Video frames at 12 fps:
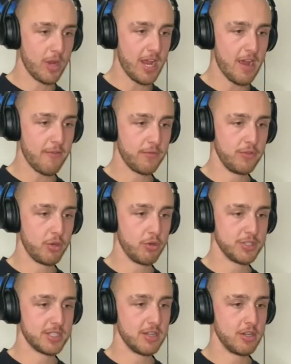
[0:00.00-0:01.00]
have
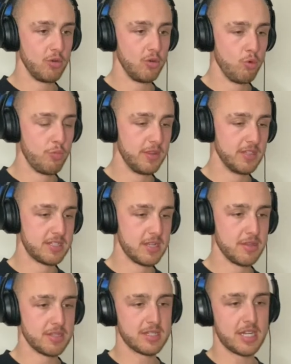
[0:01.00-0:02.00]
those loop, the
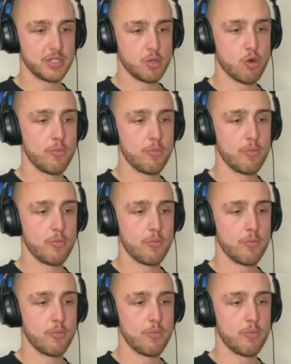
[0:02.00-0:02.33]
synthesizer chord